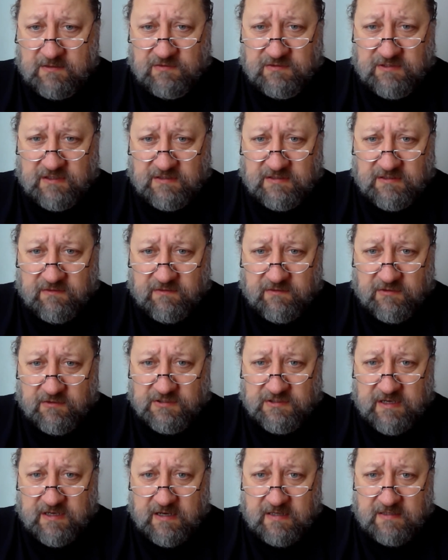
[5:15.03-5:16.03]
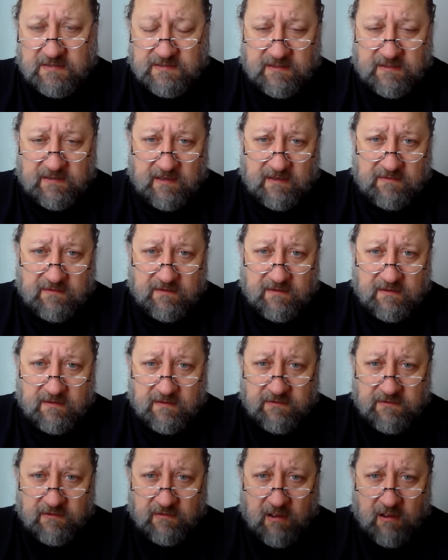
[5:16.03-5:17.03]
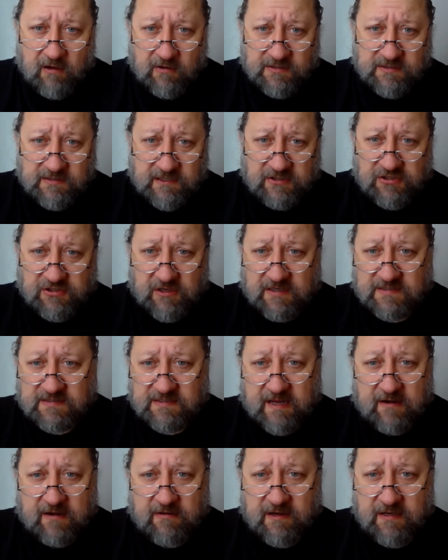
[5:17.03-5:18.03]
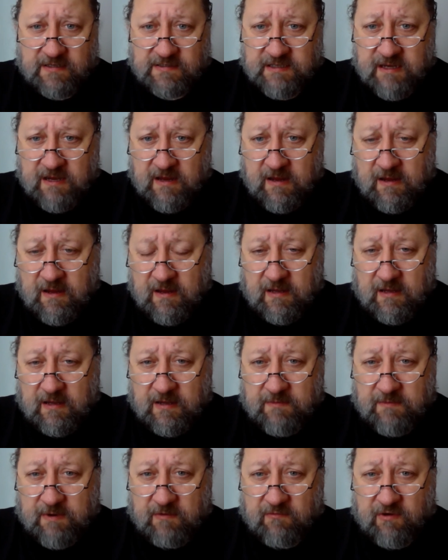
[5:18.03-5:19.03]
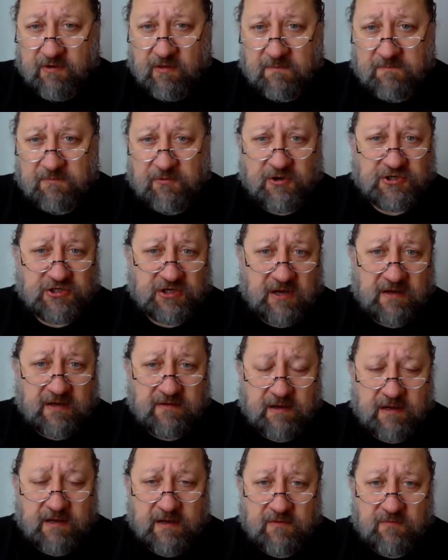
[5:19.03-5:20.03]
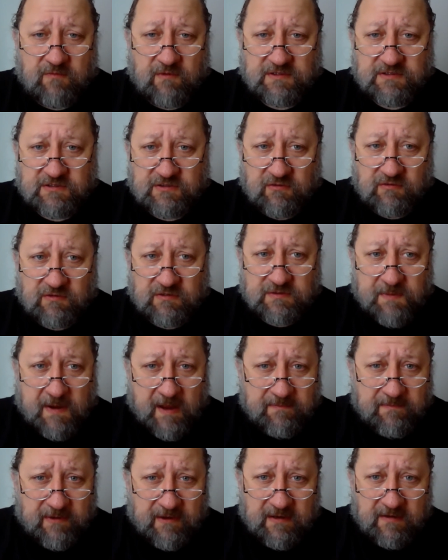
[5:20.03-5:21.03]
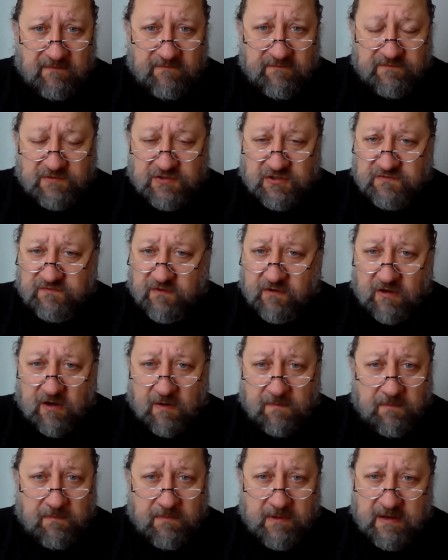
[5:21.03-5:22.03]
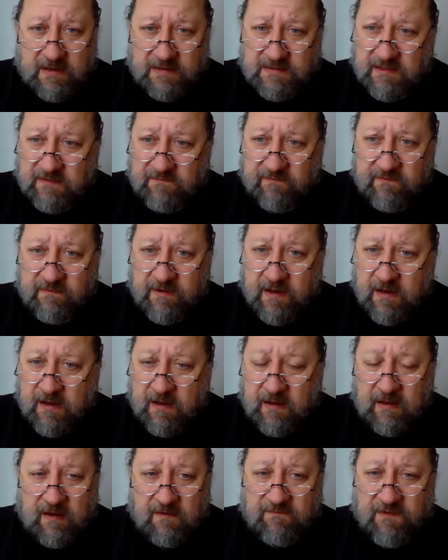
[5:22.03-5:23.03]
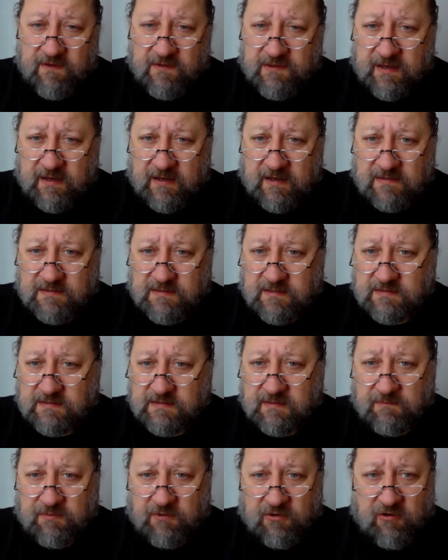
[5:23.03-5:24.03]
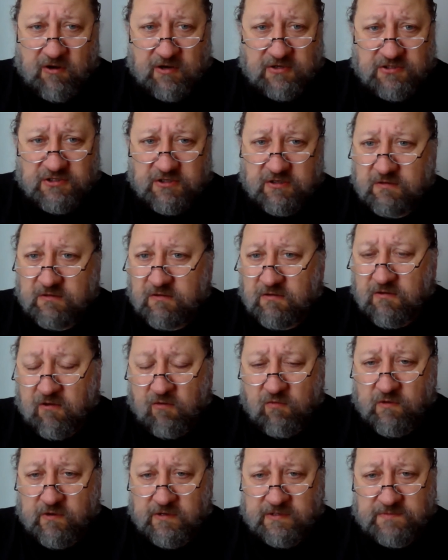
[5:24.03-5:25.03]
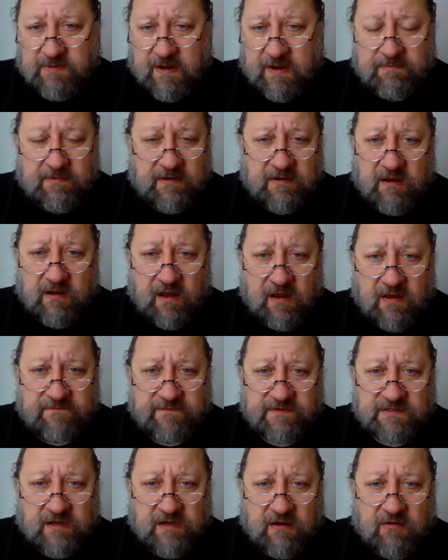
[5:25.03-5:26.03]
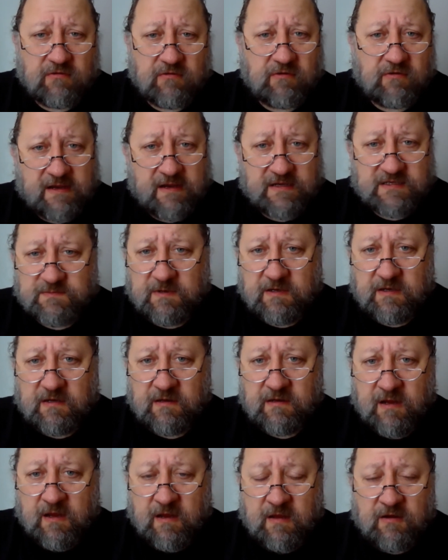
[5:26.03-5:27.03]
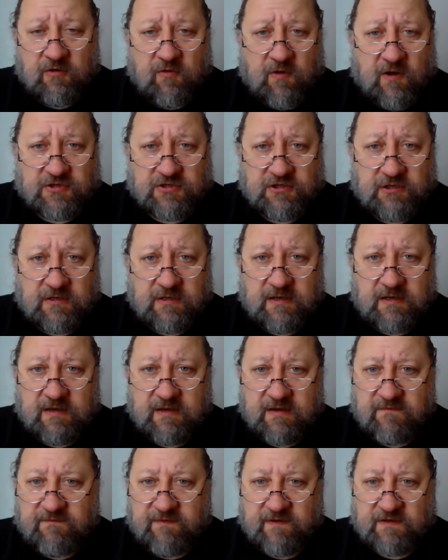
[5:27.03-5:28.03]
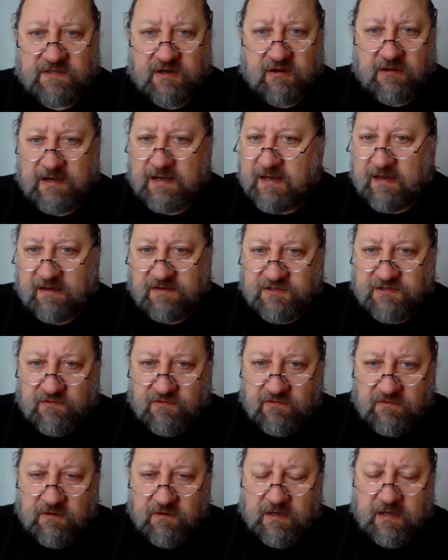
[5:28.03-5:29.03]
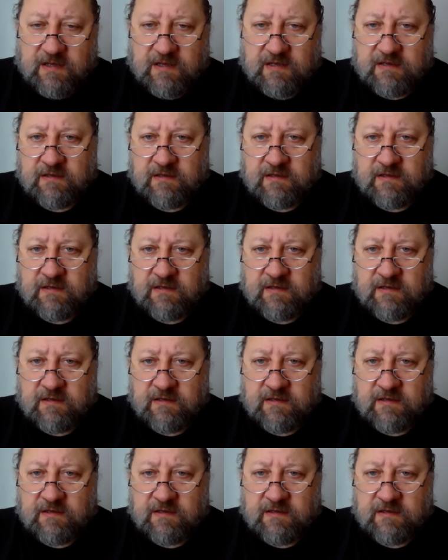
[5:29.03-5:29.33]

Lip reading: Tuesdays and Thursdays, and then the longer session on Saturdays. I really appreciate when students pop in, even just for a couple minutes. Even if you think it's a simple question, no worries. Pop into office hour, ask me question, and if it's going to get you